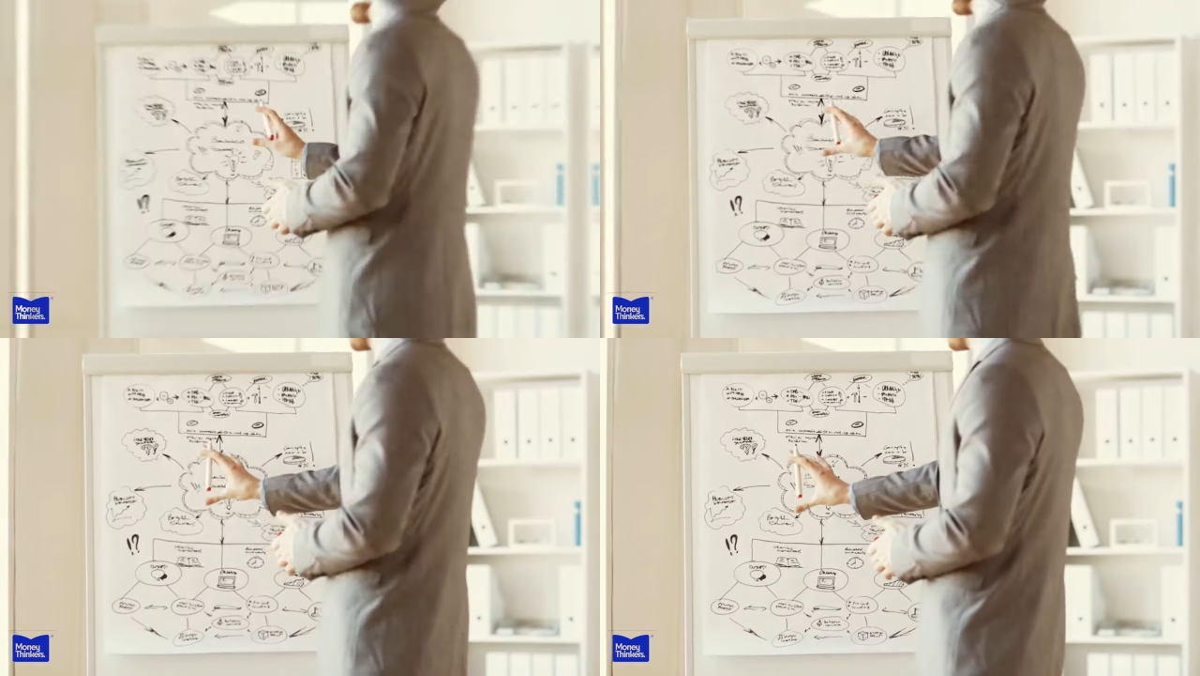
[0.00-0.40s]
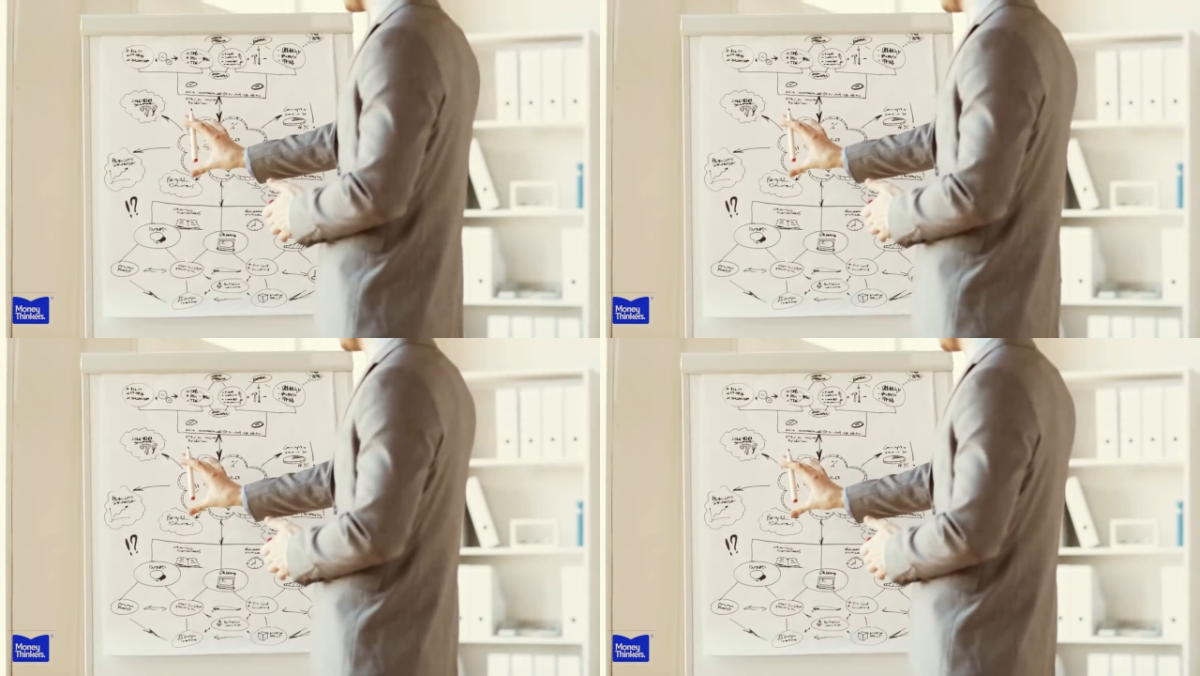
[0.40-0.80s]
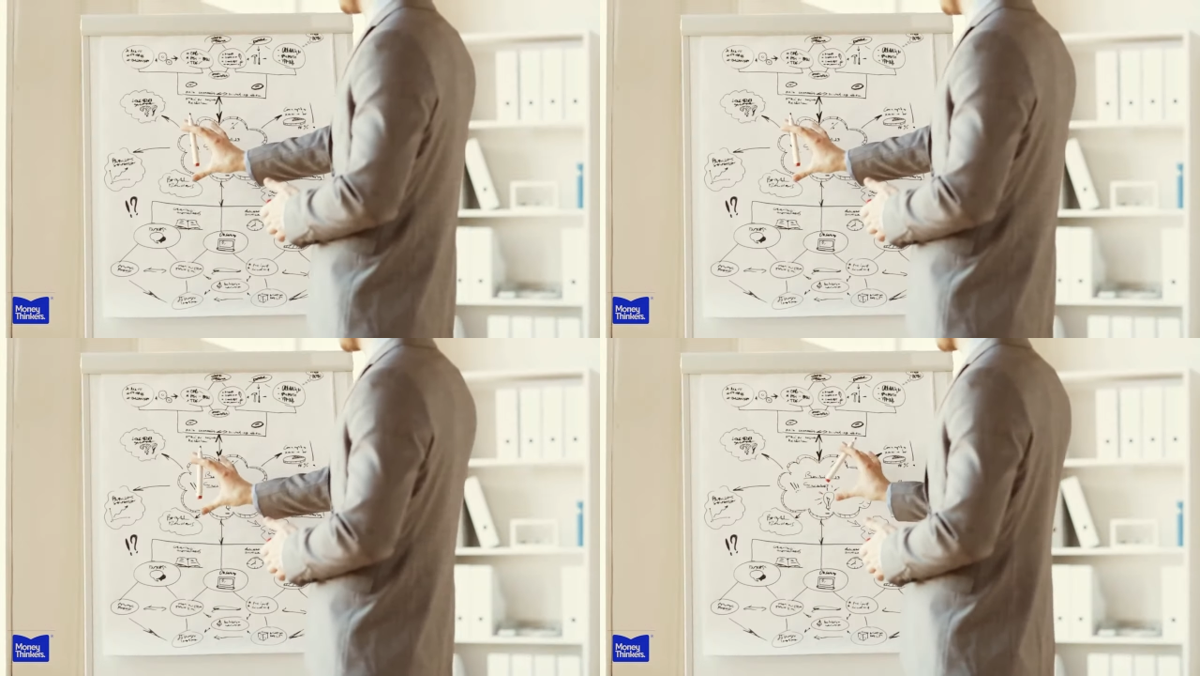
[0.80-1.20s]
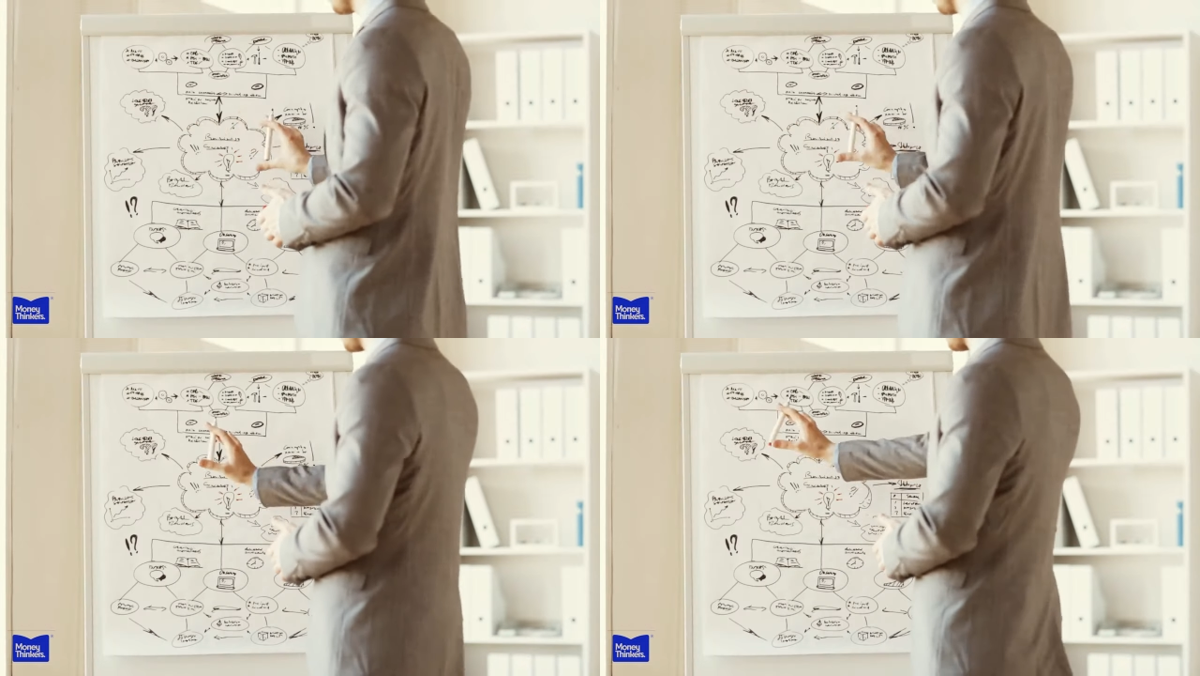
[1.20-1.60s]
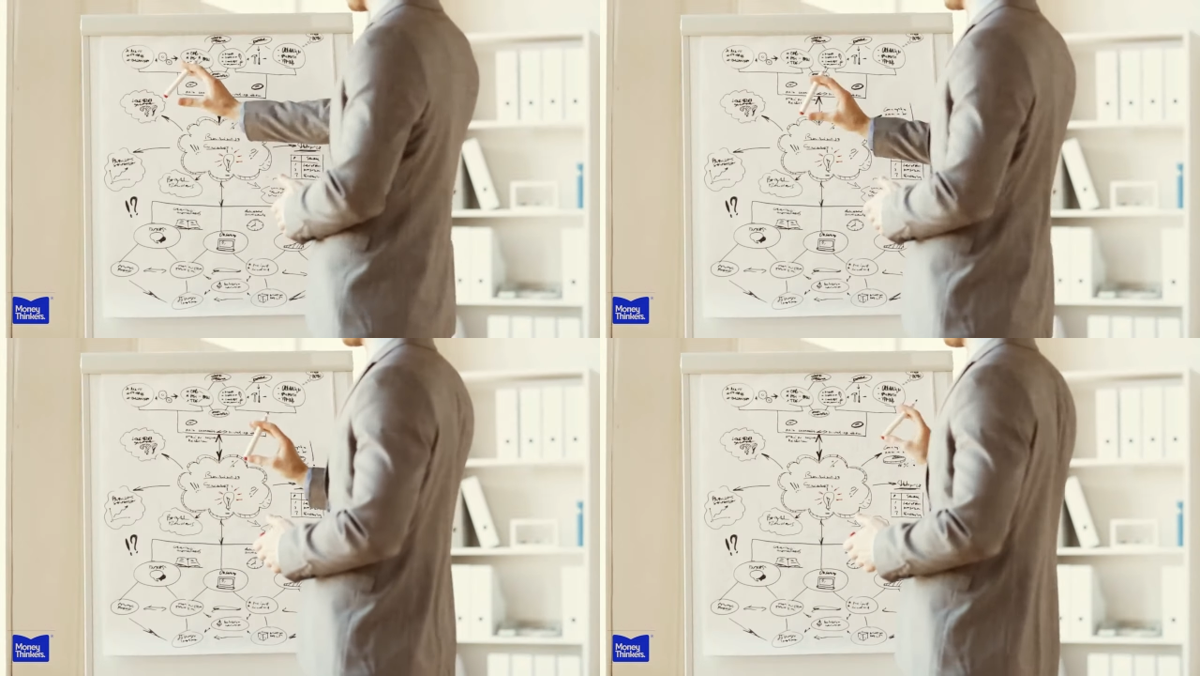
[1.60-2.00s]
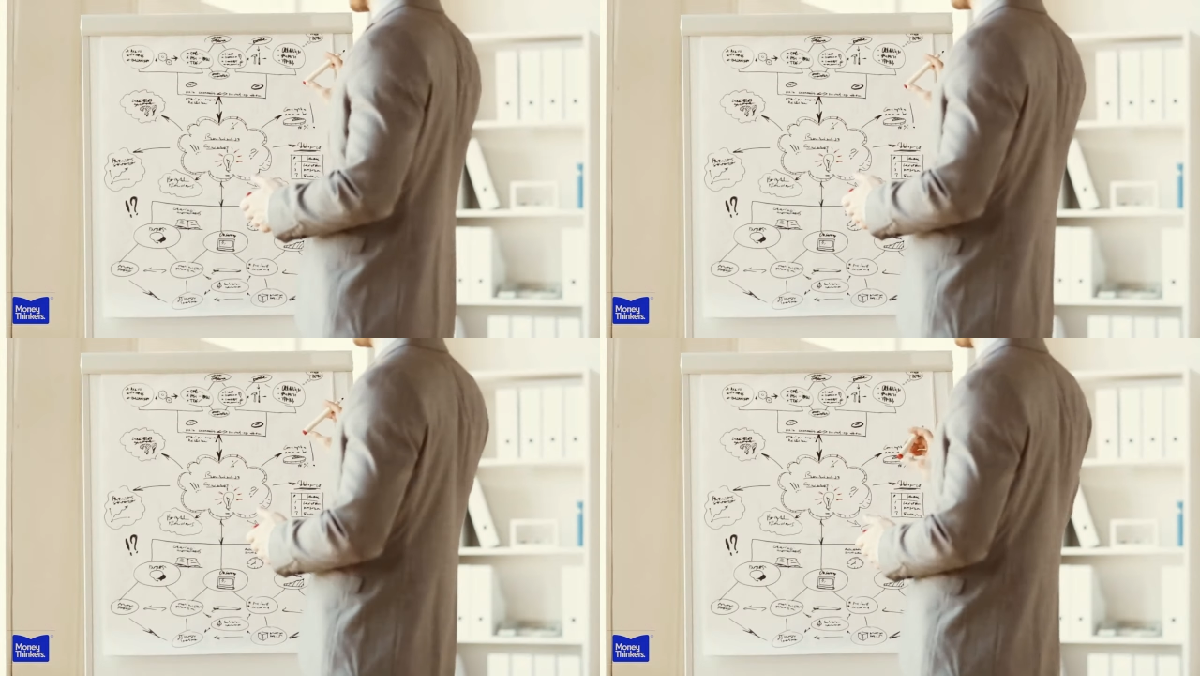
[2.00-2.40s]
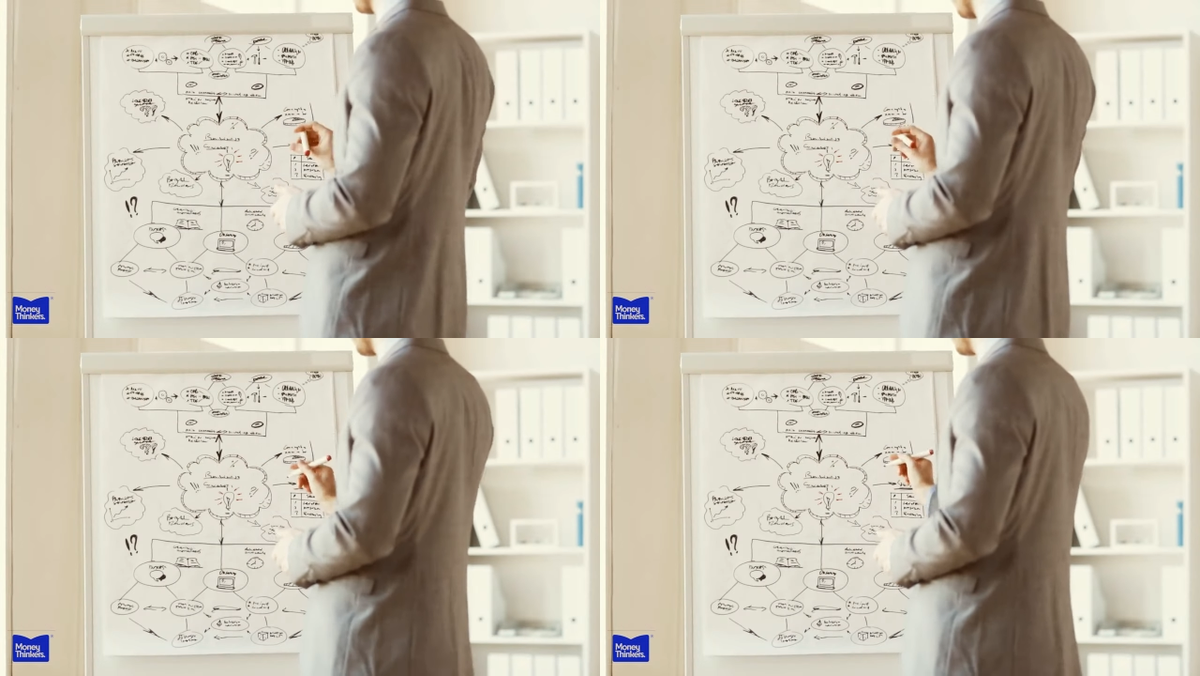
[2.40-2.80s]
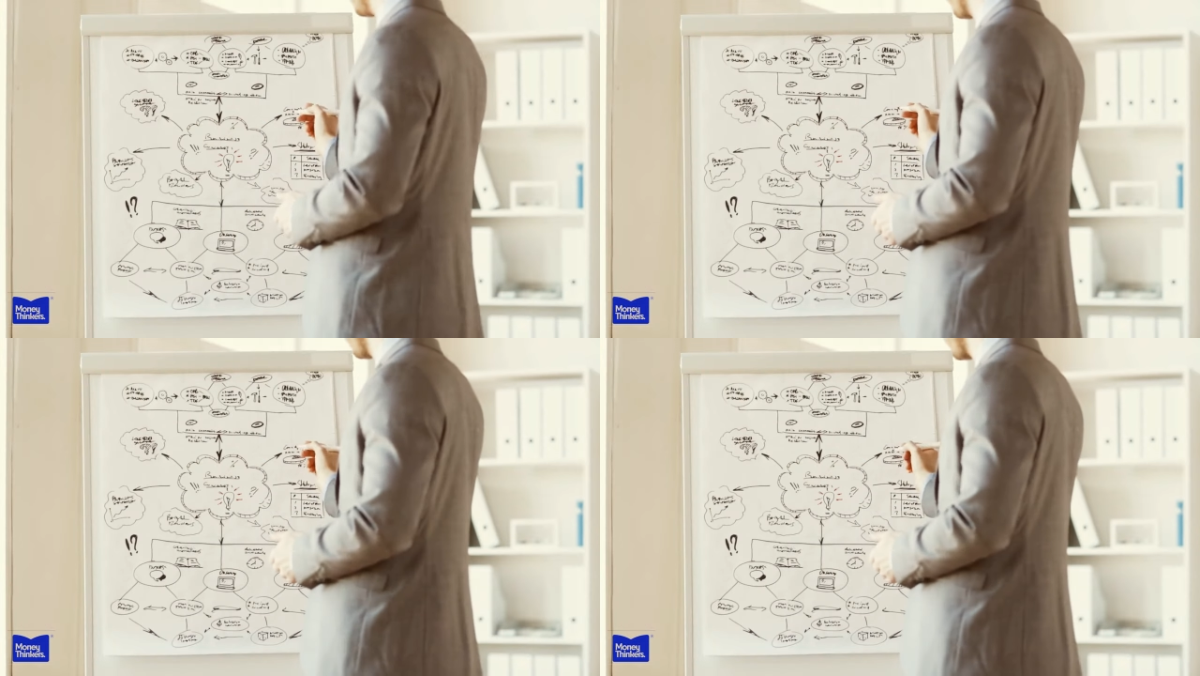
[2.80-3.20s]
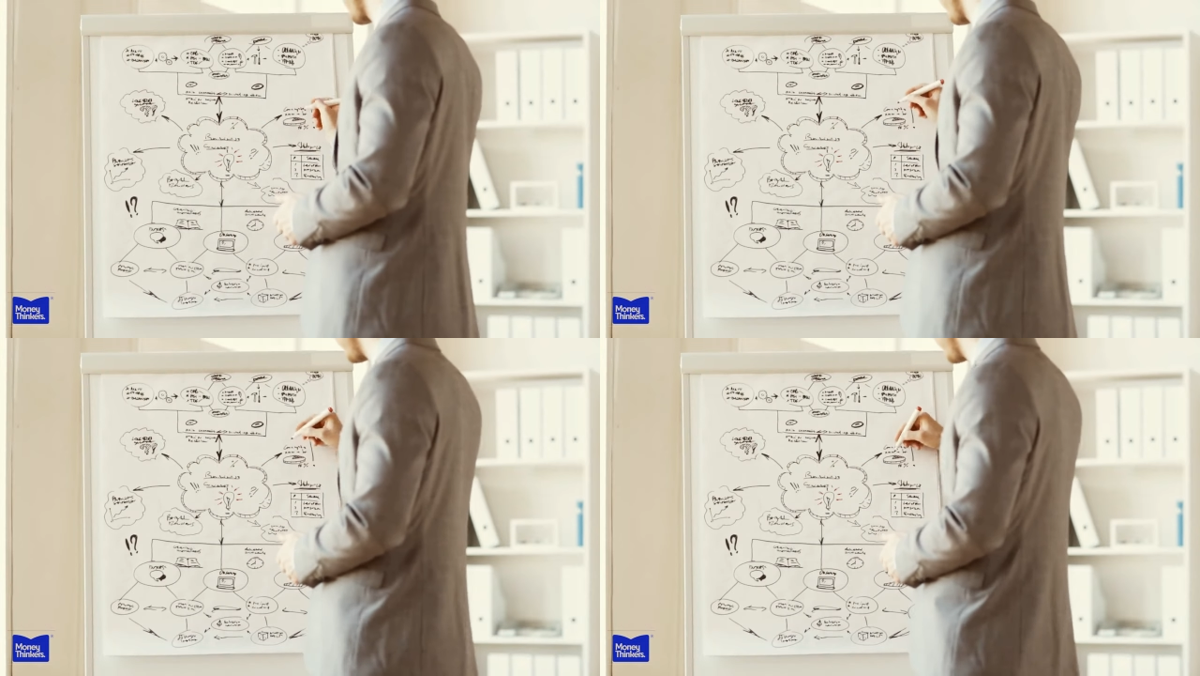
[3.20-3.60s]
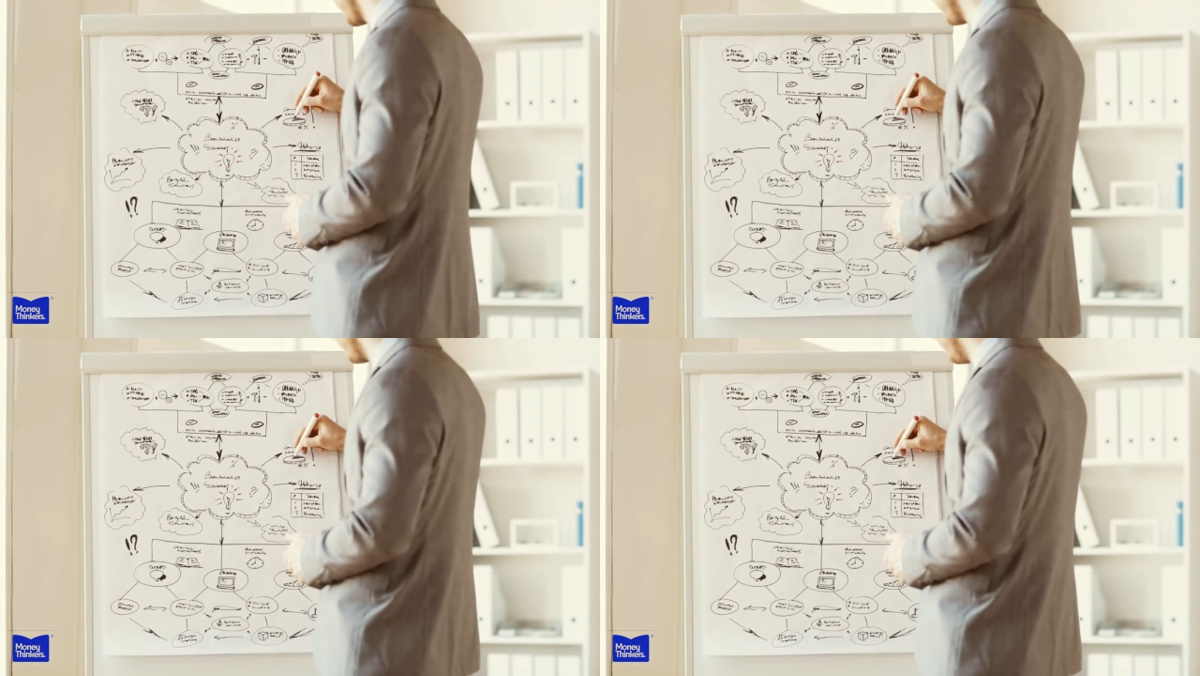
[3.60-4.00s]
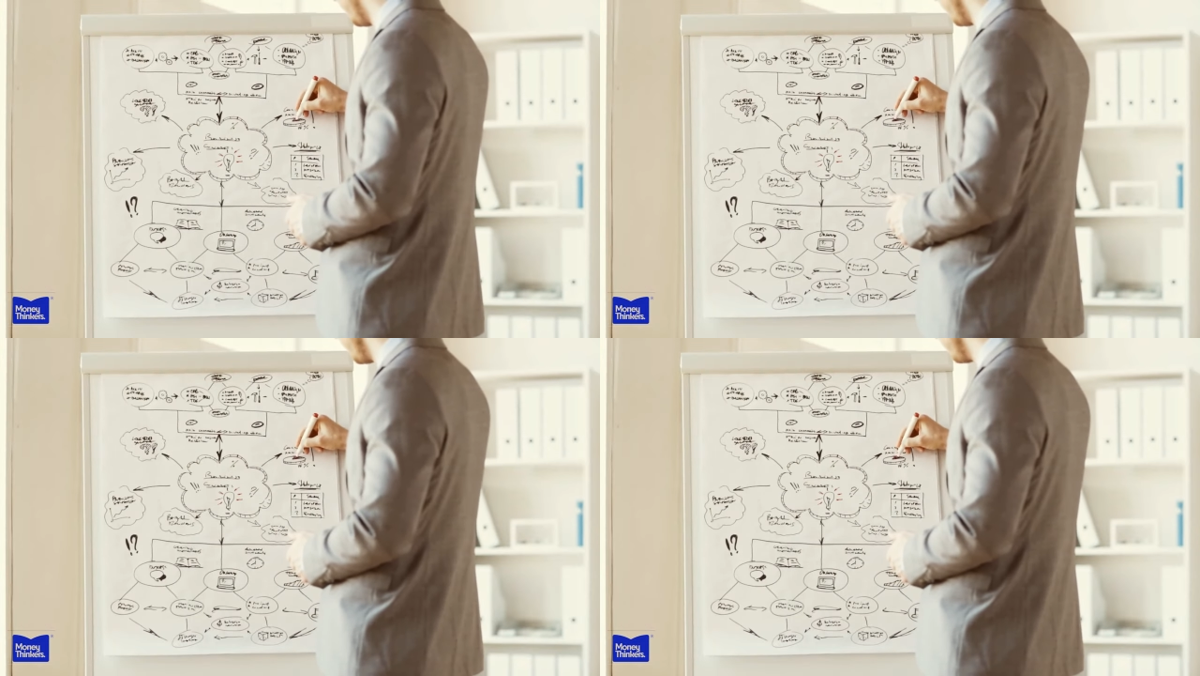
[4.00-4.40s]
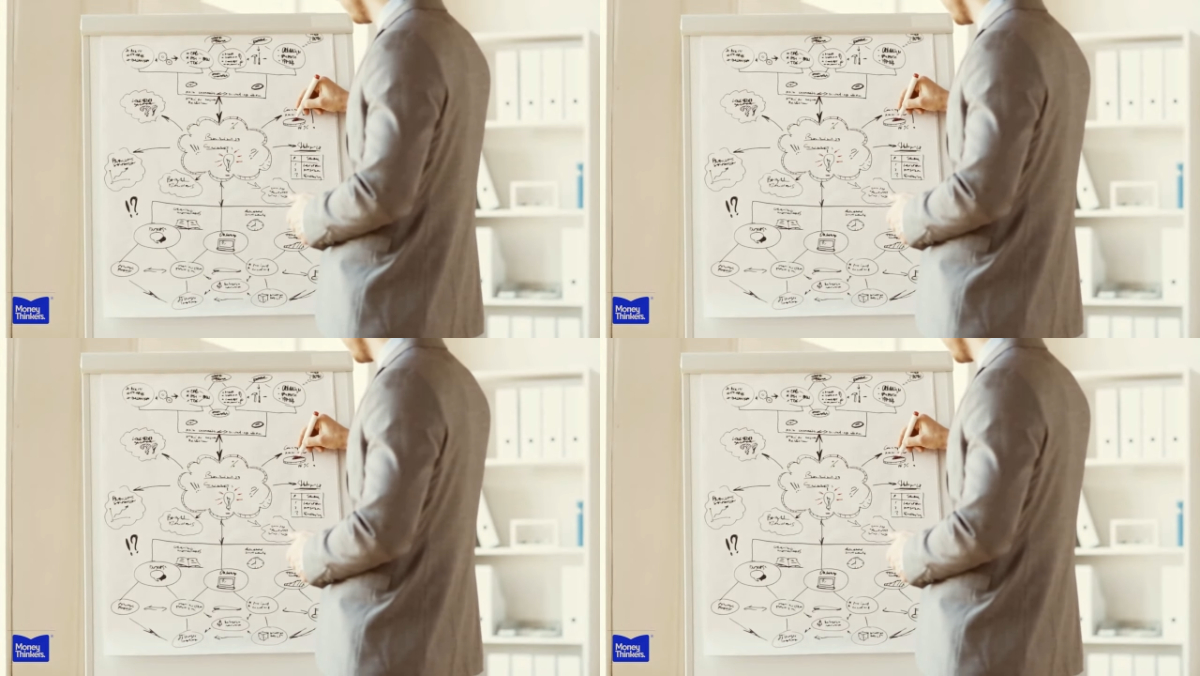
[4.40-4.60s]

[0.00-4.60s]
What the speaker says: [unreadable: no face in view]